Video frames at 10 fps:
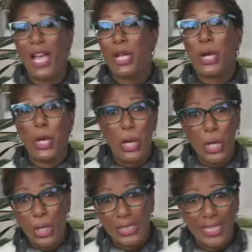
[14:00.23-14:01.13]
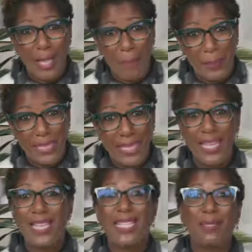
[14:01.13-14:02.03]
I called the company,
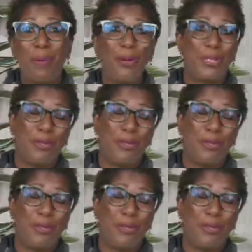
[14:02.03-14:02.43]
spoke to a